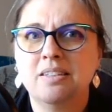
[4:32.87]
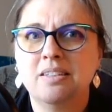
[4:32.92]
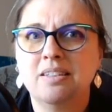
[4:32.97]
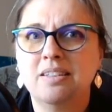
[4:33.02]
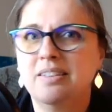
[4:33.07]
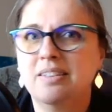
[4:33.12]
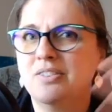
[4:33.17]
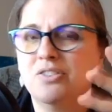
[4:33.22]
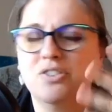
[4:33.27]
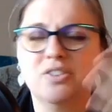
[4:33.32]

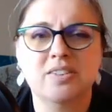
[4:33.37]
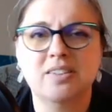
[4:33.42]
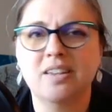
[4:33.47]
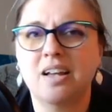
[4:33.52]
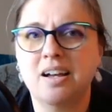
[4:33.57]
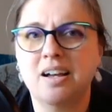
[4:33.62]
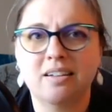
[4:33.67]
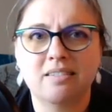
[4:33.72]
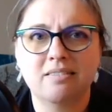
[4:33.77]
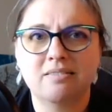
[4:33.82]
It's
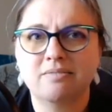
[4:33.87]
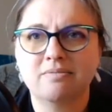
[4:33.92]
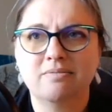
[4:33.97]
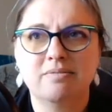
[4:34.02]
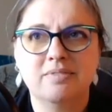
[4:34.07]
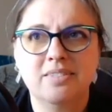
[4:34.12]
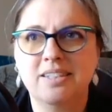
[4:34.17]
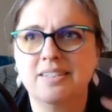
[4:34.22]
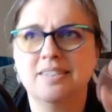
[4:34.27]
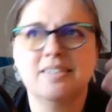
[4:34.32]
not
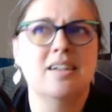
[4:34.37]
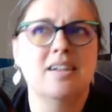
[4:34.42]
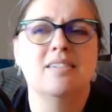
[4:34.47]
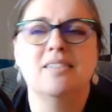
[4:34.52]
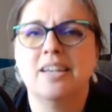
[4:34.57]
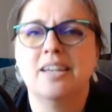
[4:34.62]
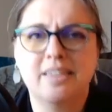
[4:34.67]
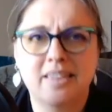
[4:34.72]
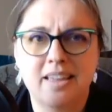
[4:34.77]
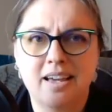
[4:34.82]

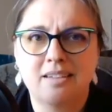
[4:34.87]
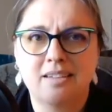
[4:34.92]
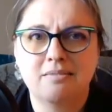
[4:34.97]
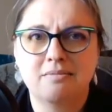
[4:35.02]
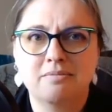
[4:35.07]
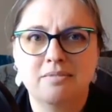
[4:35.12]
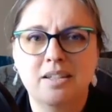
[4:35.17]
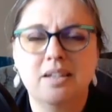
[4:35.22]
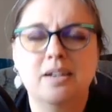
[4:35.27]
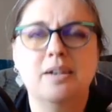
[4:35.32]
like that.
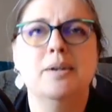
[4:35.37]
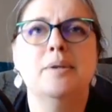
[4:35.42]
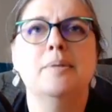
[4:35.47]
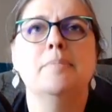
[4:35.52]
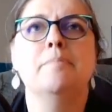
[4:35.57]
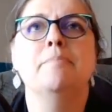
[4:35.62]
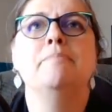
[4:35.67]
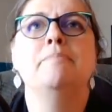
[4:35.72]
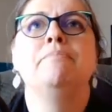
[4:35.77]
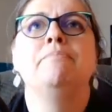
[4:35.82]

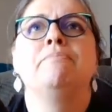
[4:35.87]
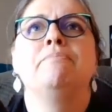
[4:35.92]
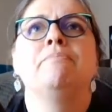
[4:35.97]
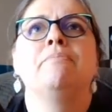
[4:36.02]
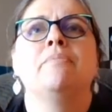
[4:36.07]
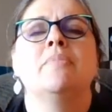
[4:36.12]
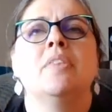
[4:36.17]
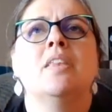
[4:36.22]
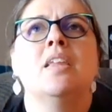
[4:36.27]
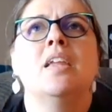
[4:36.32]

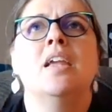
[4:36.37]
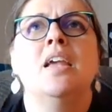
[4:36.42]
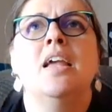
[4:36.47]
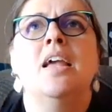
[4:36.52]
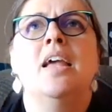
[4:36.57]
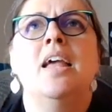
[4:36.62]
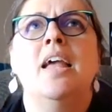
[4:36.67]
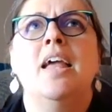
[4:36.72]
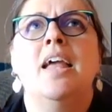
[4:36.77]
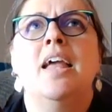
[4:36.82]

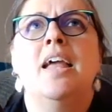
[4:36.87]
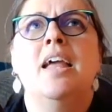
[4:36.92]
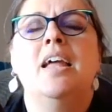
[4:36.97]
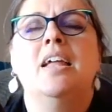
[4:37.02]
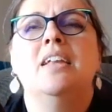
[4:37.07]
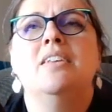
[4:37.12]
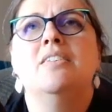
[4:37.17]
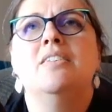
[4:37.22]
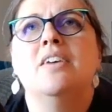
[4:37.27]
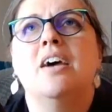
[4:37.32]

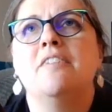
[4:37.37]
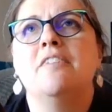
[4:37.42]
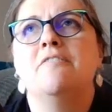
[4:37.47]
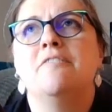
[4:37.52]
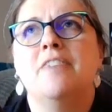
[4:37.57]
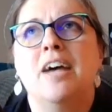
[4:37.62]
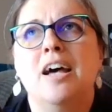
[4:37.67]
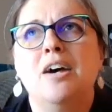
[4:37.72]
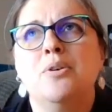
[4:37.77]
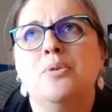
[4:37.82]
And I
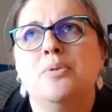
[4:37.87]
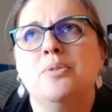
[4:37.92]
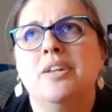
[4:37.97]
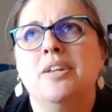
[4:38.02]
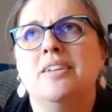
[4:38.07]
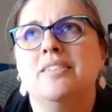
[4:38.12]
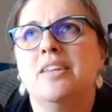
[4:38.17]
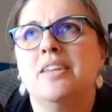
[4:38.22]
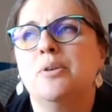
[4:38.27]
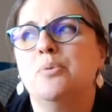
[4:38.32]
found
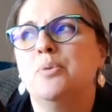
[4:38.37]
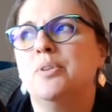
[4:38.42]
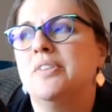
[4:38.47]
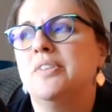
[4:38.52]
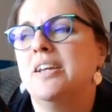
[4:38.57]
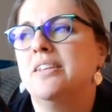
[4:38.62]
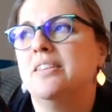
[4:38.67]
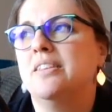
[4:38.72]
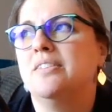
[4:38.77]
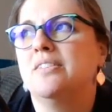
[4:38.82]
as I was
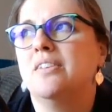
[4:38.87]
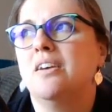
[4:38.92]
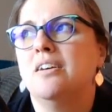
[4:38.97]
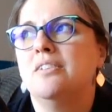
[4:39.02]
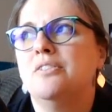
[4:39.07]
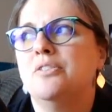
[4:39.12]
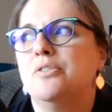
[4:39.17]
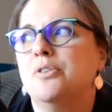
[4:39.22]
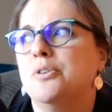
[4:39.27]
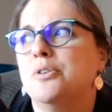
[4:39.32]
at this
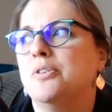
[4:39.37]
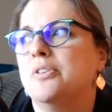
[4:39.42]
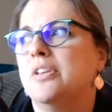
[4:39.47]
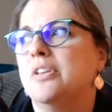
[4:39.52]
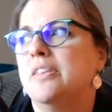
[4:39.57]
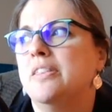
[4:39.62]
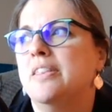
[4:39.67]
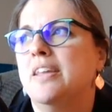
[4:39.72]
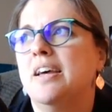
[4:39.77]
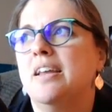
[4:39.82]
concert
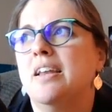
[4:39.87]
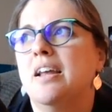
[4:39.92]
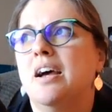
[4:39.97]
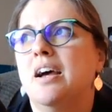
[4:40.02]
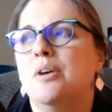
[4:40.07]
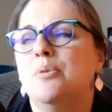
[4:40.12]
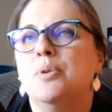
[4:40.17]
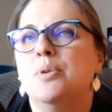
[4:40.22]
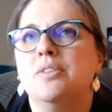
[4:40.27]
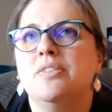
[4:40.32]
that I
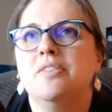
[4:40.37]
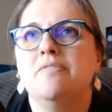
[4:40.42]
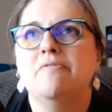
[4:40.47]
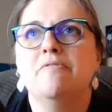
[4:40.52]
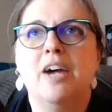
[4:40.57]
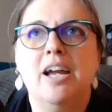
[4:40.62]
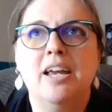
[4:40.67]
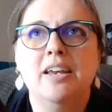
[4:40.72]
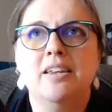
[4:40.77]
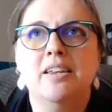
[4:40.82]
was
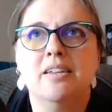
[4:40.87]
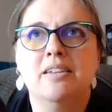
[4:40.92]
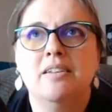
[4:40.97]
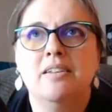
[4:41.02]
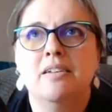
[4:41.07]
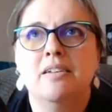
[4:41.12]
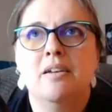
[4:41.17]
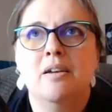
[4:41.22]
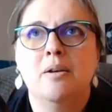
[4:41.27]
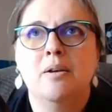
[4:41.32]
invited
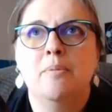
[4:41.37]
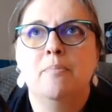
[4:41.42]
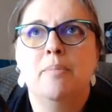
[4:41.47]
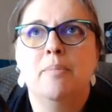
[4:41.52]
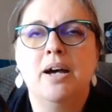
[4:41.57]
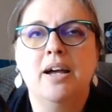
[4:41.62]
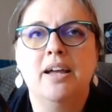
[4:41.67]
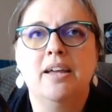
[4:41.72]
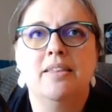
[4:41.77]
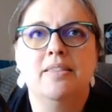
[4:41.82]

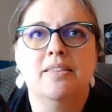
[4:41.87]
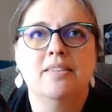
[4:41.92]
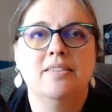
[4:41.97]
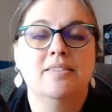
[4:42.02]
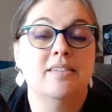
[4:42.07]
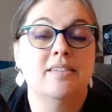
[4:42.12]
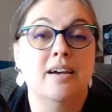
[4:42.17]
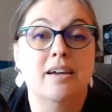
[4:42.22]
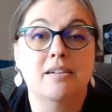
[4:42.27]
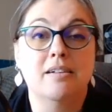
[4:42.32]
by the
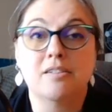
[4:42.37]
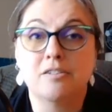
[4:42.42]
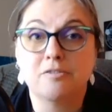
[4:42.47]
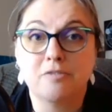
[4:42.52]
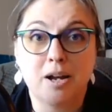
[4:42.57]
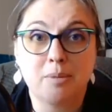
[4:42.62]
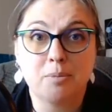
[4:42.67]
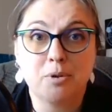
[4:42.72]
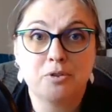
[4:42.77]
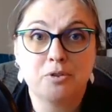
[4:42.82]
style of
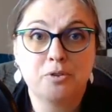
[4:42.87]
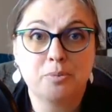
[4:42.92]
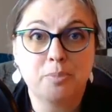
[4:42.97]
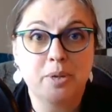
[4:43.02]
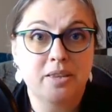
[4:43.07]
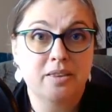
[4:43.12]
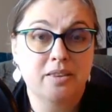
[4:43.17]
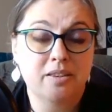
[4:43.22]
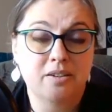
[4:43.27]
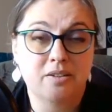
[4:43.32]
Robert
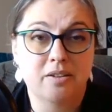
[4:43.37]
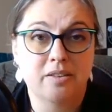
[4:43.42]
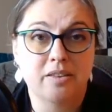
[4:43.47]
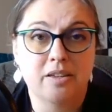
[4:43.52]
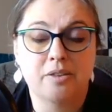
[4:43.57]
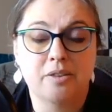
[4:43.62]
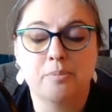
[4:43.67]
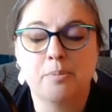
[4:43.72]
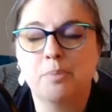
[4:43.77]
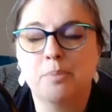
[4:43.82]
Smith and all the
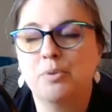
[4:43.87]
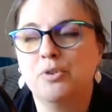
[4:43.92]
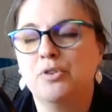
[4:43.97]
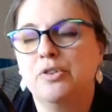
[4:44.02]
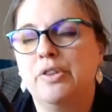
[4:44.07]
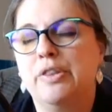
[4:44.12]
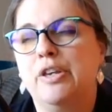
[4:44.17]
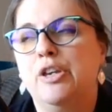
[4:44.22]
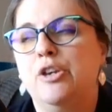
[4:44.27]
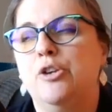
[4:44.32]
other members of
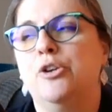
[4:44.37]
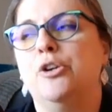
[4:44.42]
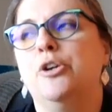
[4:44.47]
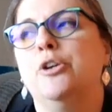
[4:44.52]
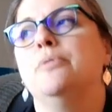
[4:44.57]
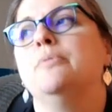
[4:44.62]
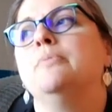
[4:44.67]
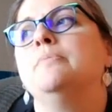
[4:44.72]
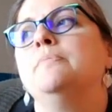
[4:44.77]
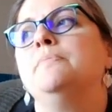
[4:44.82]
The Cure.
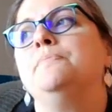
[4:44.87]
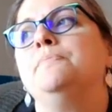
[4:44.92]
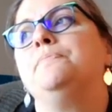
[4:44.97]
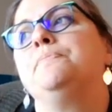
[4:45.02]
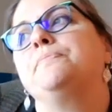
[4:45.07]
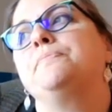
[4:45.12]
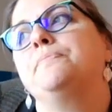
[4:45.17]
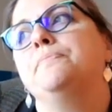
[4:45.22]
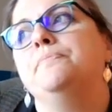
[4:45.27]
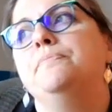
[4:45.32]

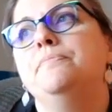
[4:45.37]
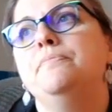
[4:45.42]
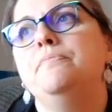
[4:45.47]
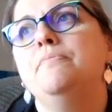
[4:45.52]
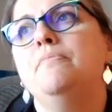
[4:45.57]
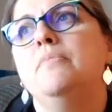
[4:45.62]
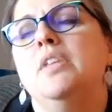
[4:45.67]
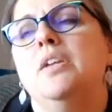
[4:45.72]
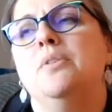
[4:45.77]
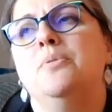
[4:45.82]

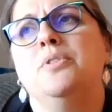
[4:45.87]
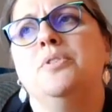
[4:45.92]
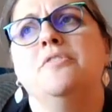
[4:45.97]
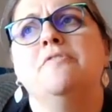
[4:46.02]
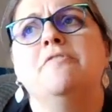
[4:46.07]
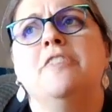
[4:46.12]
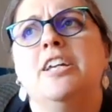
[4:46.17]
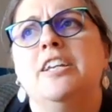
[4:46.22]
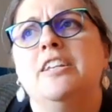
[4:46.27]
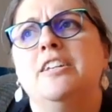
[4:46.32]
I was
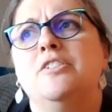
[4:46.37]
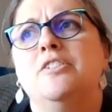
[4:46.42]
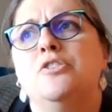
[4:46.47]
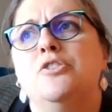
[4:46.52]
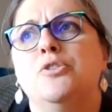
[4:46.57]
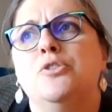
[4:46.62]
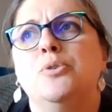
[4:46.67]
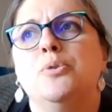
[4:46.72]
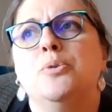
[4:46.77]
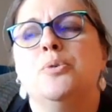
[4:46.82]
invited
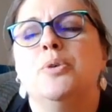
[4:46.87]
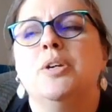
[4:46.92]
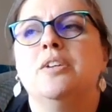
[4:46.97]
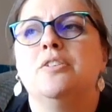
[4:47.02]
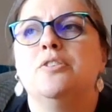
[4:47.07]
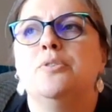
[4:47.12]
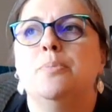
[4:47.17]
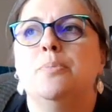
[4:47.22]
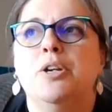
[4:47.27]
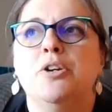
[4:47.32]
to
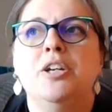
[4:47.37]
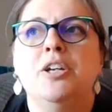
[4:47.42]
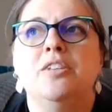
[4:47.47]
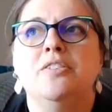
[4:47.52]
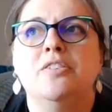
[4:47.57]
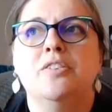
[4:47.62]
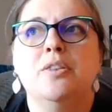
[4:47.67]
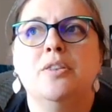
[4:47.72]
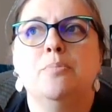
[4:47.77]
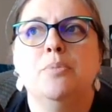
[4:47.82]

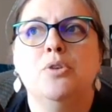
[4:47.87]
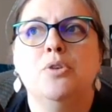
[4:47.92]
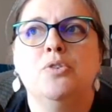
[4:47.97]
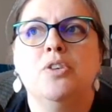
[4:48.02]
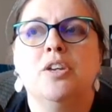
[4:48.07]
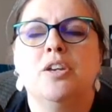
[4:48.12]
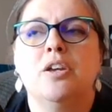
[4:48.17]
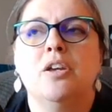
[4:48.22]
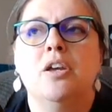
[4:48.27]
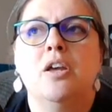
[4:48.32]
experience the
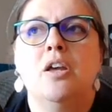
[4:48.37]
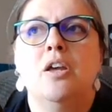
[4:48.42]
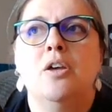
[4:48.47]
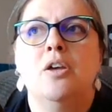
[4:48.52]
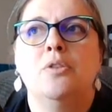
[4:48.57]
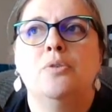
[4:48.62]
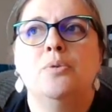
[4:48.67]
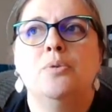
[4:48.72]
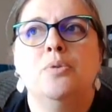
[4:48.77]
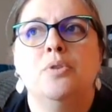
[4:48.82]
music
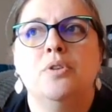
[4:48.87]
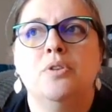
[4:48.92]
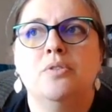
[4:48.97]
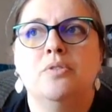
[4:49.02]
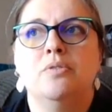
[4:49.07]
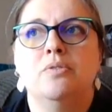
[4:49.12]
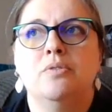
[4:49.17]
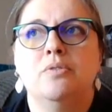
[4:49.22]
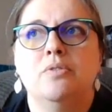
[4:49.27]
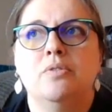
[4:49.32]
through the
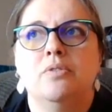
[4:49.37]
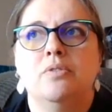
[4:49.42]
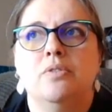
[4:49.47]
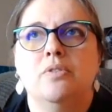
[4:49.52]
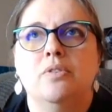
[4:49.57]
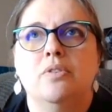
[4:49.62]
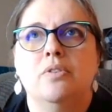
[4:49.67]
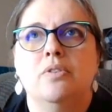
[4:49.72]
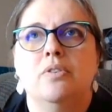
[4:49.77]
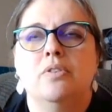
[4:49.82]

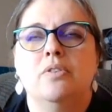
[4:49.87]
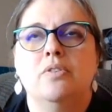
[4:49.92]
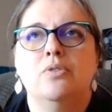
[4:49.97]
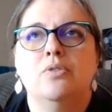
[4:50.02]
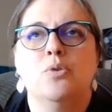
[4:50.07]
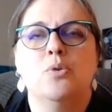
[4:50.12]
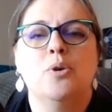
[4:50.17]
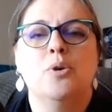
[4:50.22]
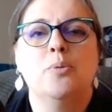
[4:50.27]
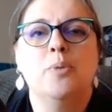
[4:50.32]

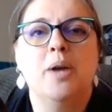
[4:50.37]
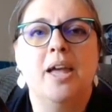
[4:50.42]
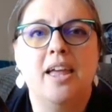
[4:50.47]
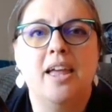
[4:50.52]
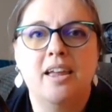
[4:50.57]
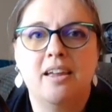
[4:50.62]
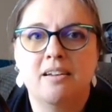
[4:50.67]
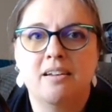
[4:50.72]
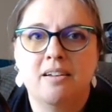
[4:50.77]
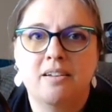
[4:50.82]

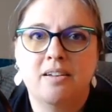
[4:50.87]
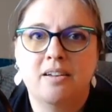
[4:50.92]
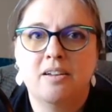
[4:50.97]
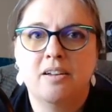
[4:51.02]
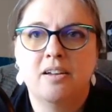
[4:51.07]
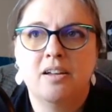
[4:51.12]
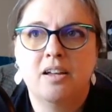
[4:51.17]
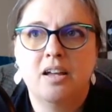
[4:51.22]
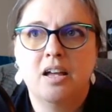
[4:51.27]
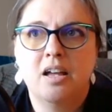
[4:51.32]
doorway
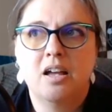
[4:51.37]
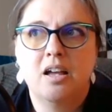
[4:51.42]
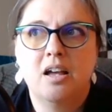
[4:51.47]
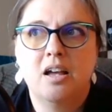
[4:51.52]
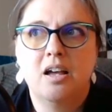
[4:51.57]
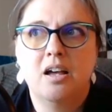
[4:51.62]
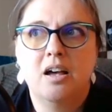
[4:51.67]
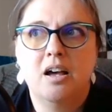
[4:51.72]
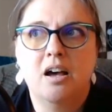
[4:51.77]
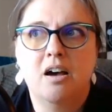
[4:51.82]

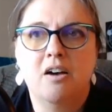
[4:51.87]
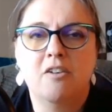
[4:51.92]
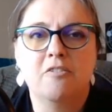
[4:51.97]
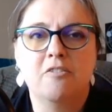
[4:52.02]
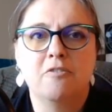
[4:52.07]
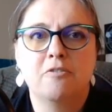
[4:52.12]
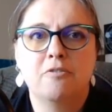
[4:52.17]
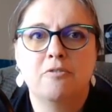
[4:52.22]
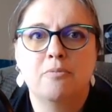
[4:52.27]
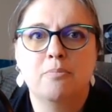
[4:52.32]

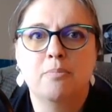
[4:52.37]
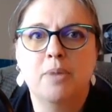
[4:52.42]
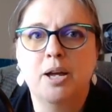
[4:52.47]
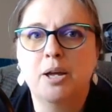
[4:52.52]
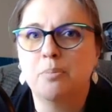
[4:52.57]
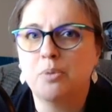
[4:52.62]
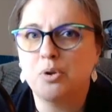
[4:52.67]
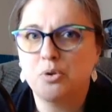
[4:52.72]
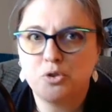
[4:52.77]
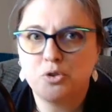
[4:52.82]
of my
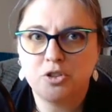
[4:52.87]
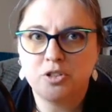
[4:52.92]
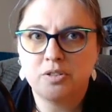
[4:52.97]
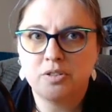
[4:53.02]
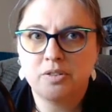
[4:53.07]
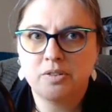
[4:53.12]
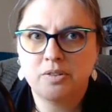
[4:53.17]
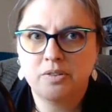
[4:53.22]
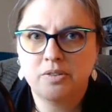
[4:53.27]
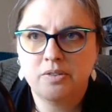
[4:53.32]

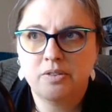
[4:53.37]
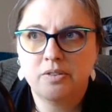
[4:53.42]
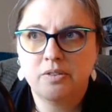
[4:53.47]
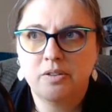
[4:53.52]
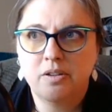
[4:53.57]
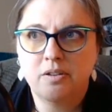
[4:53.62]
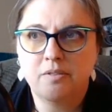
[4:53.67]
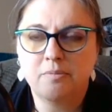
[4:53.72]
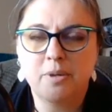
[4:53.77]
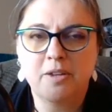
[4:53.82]
emotions
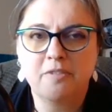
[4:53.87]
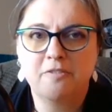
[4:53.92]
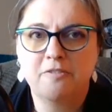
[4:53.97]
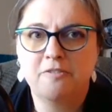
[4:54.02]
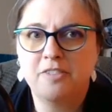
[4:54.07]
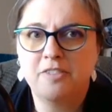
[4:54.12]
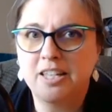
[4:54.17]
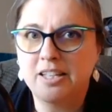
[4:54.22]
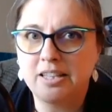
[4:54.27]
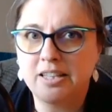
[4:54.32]
and my
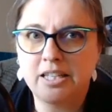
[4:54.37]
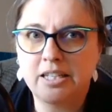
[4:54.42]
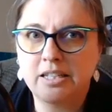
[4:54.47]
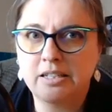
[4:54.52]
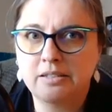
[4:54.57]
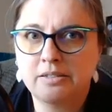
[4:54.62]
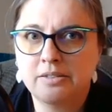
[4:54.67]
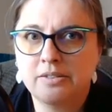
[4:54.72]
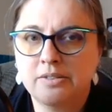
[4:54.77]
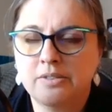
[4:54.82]

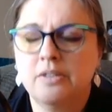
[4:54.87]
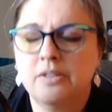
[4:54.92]
feelings,